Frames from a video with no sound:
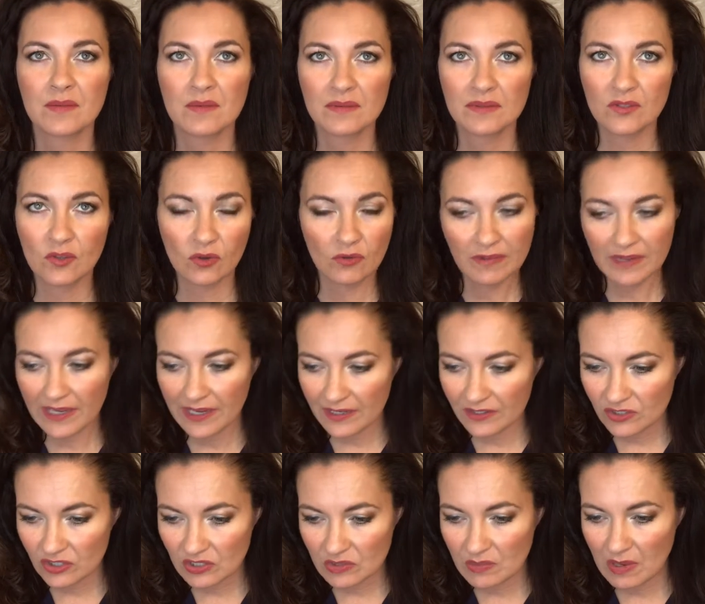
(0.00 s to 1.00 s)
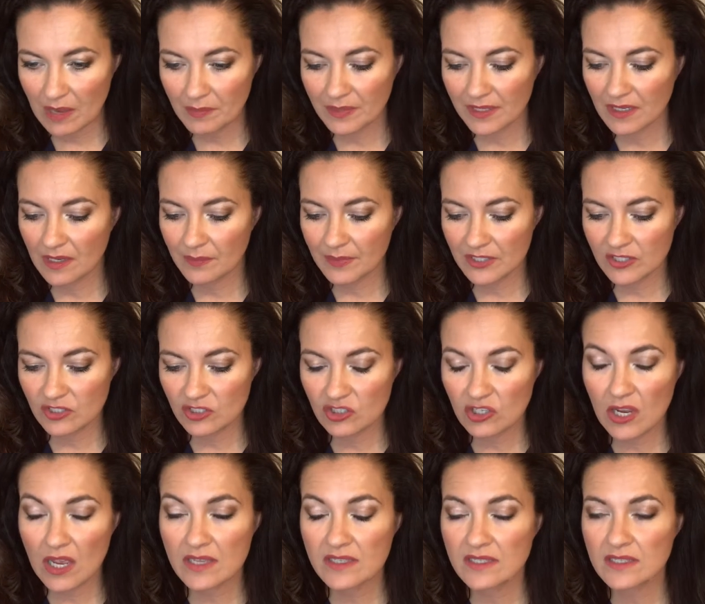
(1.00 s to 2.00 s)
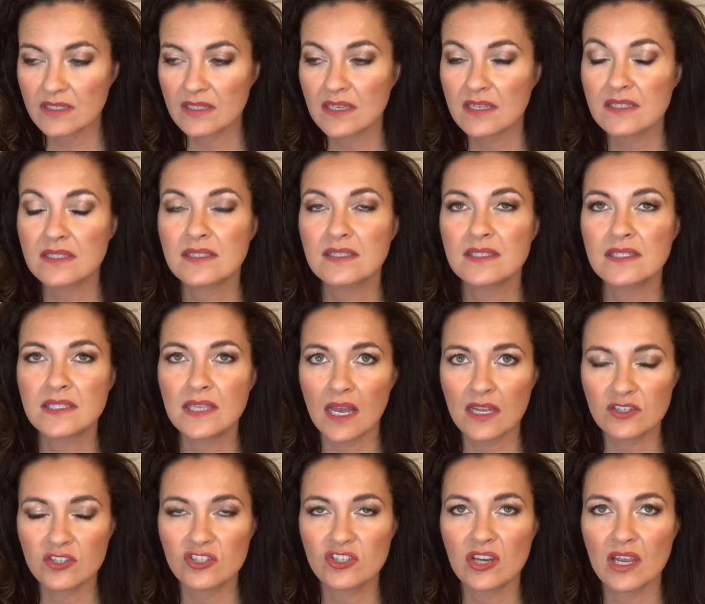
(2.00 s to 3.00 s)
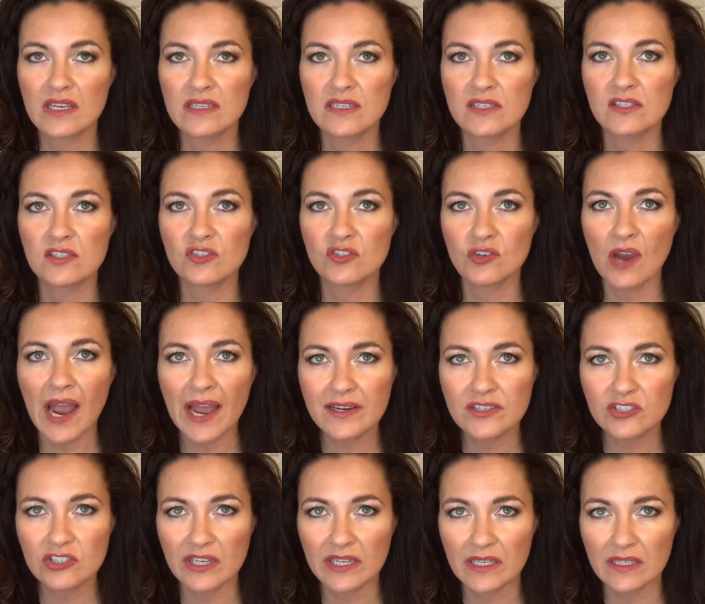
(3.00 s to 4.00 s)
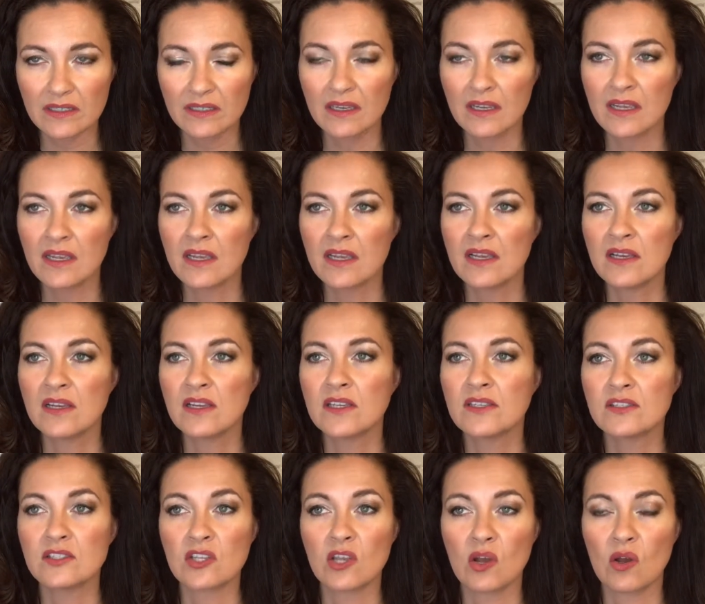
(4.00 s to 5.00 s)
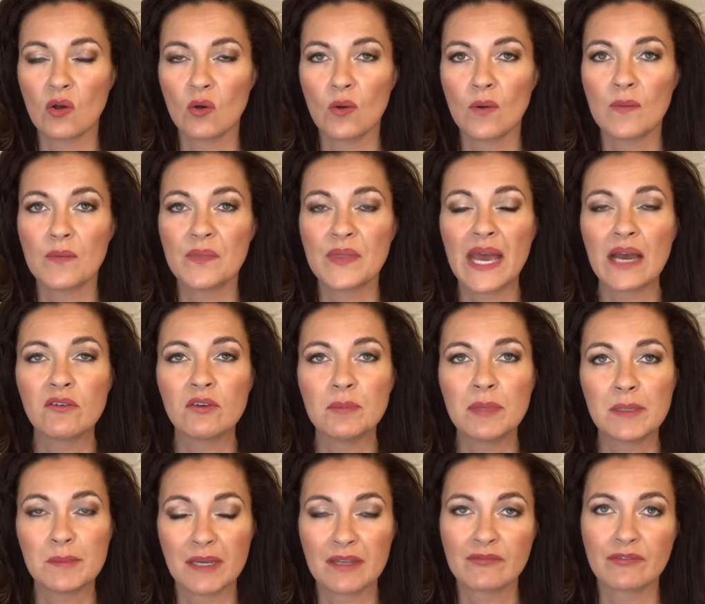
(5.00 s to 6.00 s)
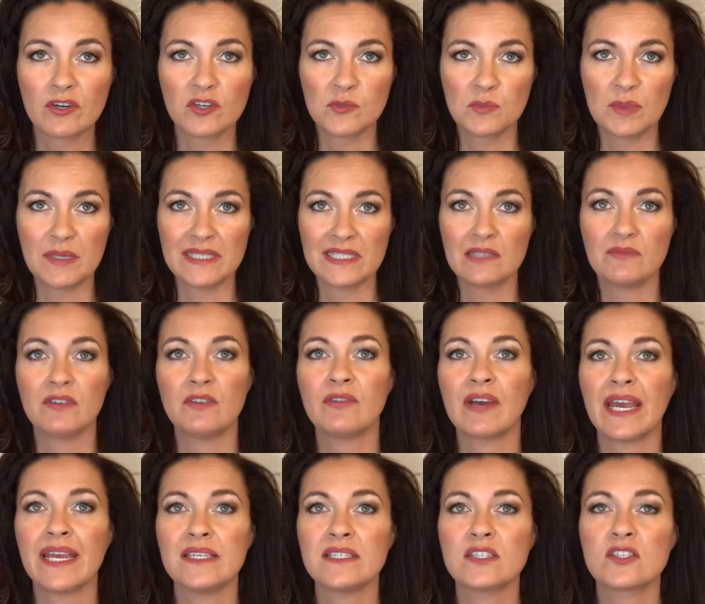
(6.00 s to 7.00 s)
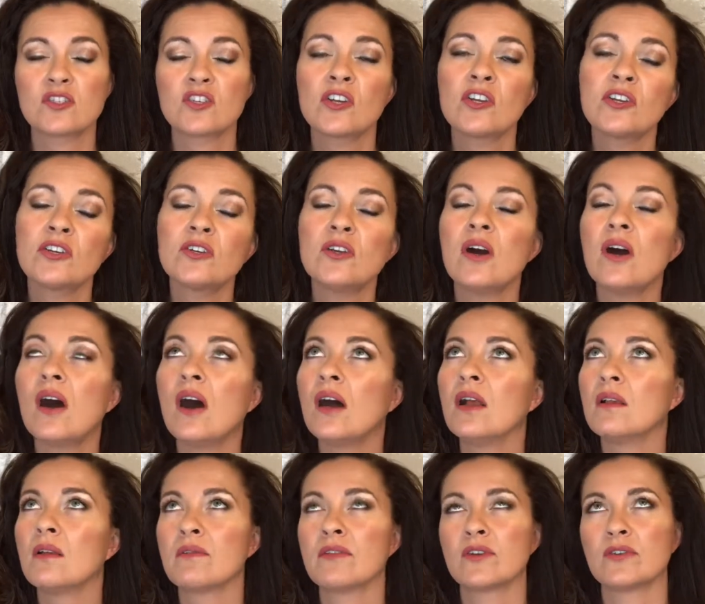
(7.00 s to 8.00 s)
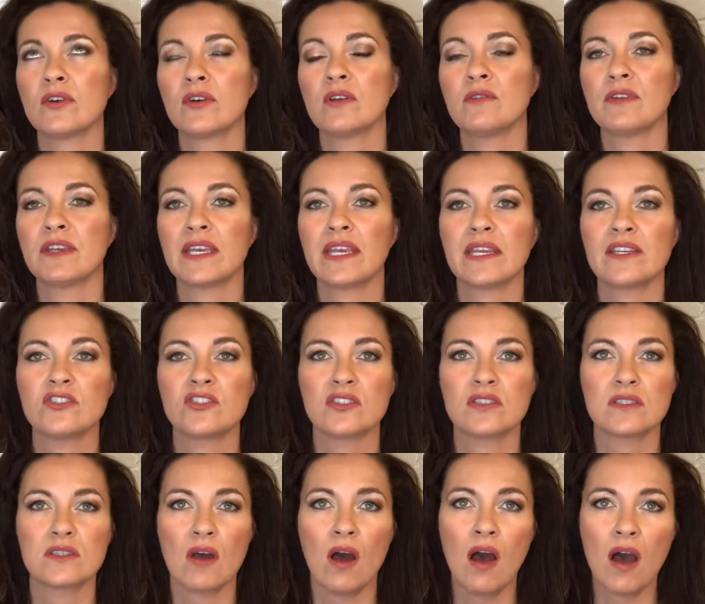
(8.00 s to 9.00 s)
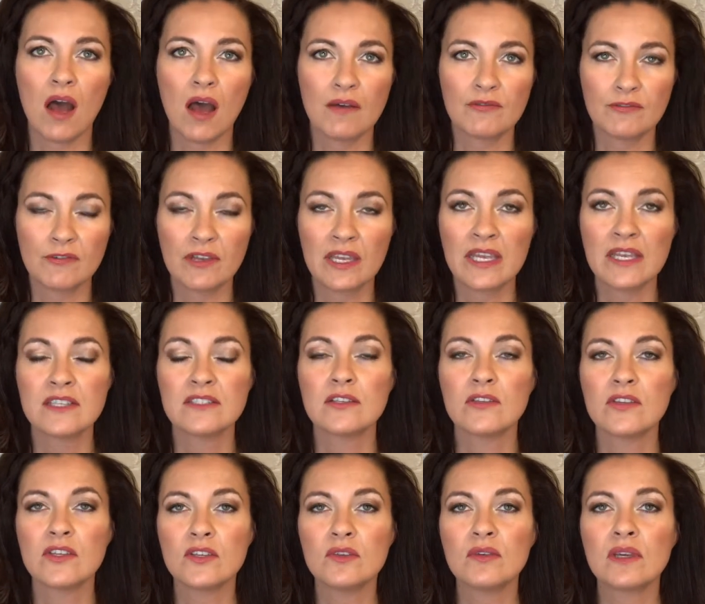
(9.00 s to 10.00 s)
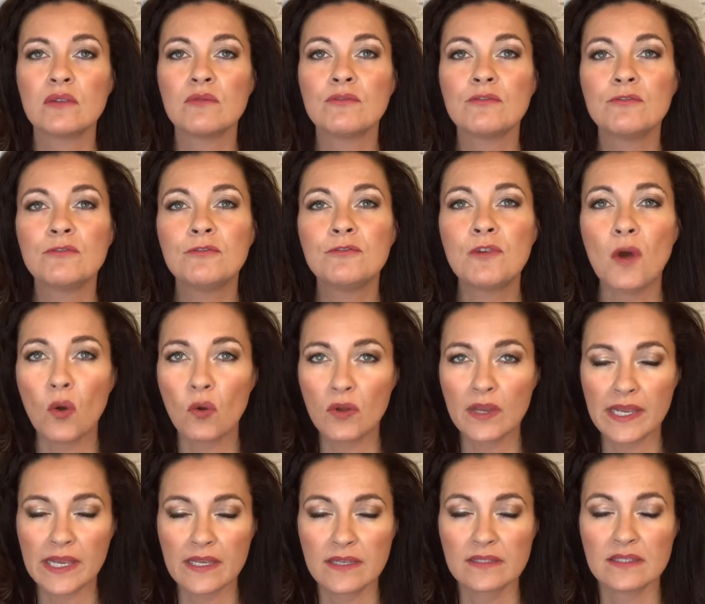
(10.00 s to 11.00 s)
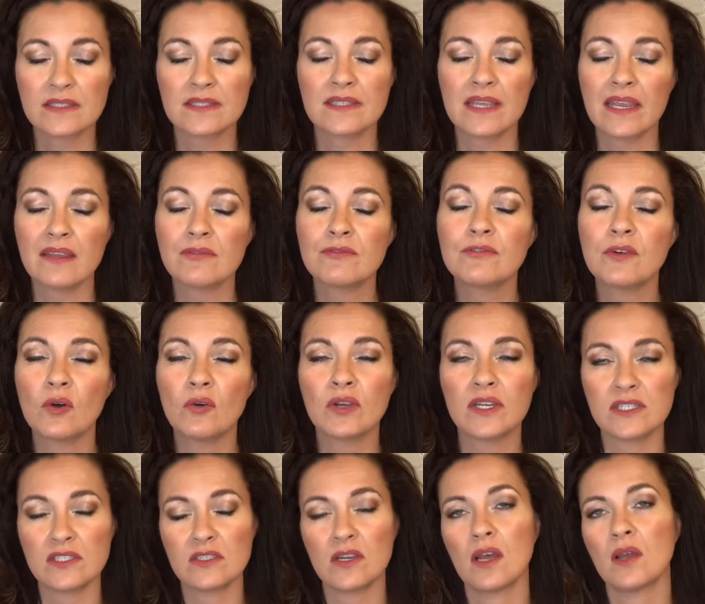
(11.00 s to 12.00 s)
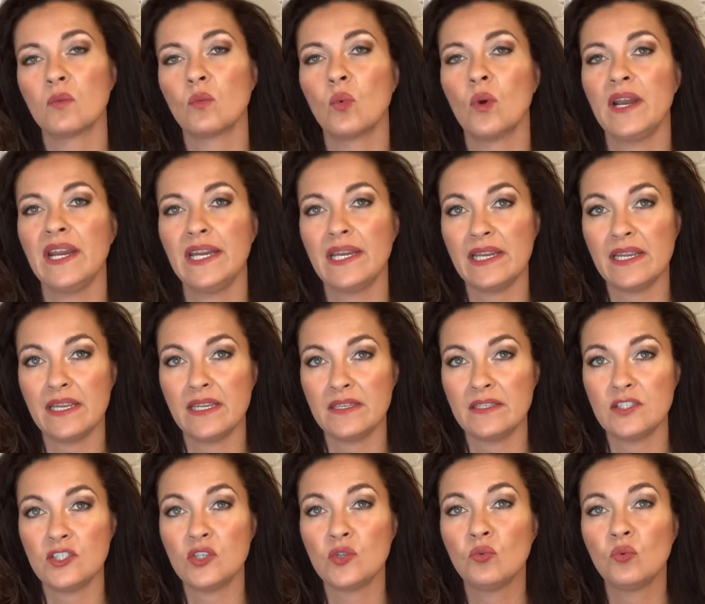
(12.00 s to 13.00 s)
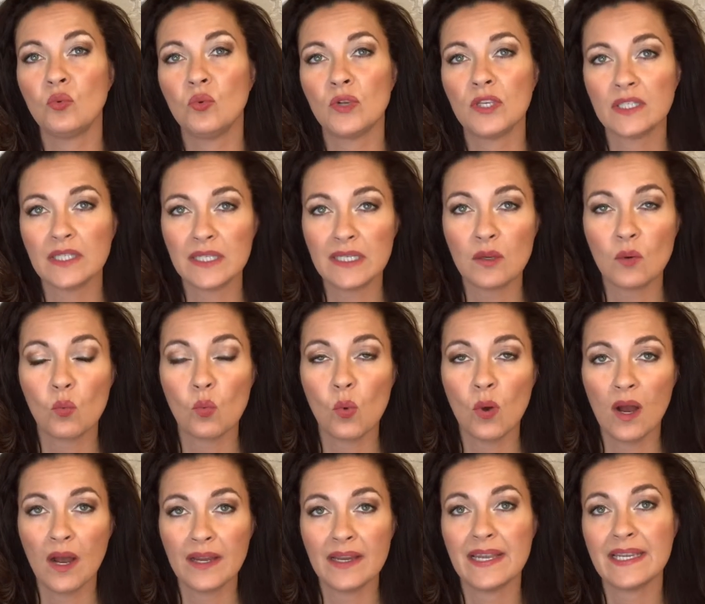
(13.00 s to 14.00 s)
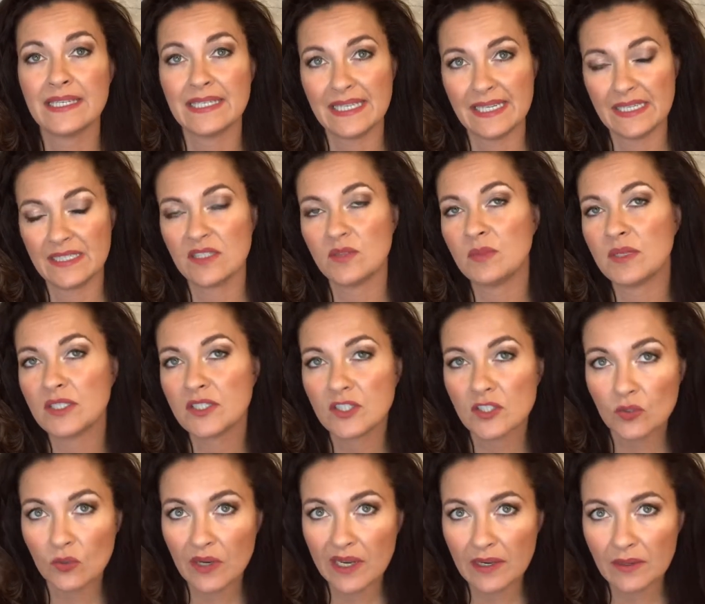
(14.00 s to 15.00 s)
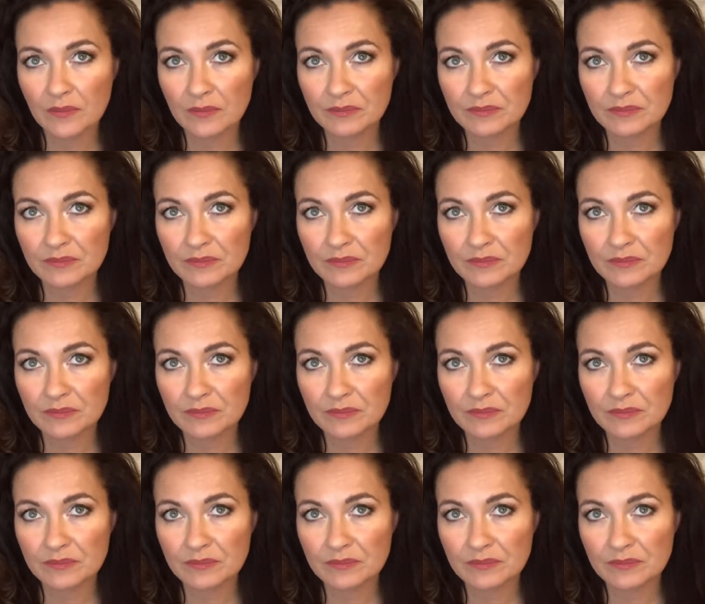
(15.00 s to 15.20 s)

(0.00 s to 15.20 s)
notifications popping up. It's just such a distraction. So that would be my first piece of advice. Turn all of your notifications off so that you can focus, stay focused on what it is you really want and need to be doing.